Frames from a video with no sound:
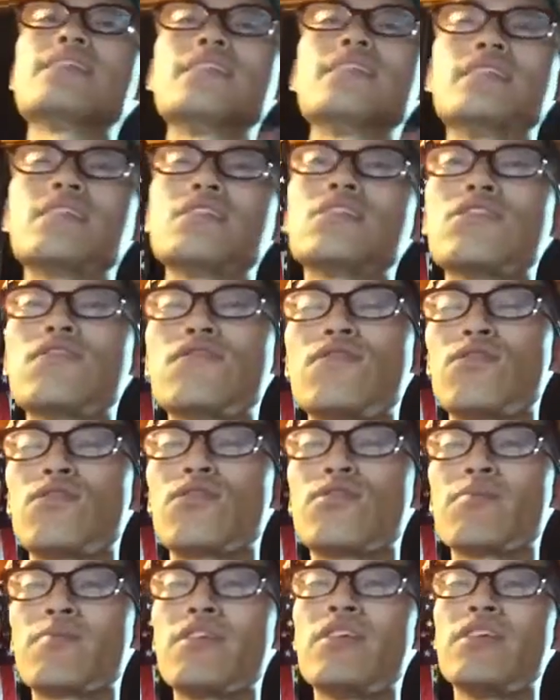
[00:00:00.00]
to tier
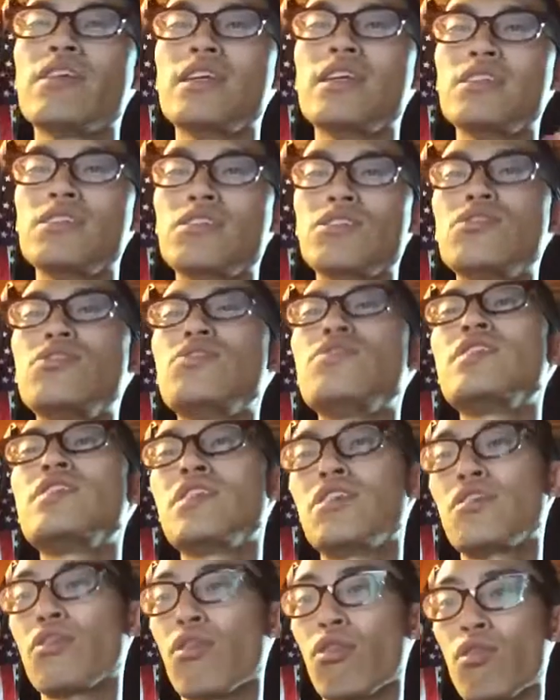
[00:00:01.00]
4, you need 2
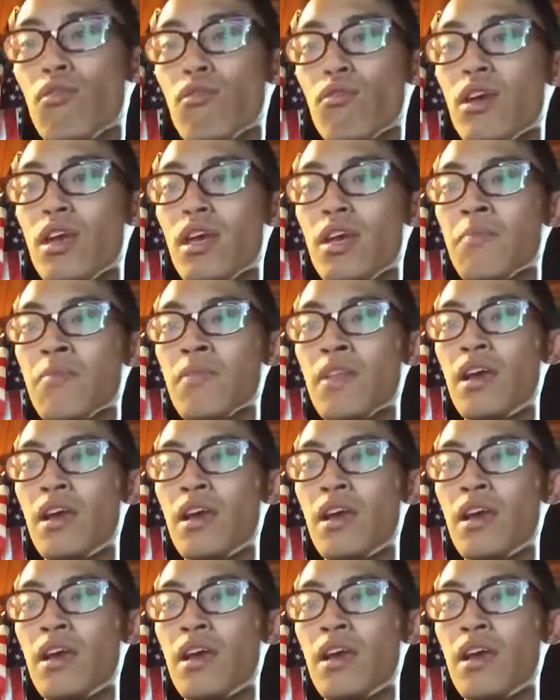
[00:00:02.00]
tier 3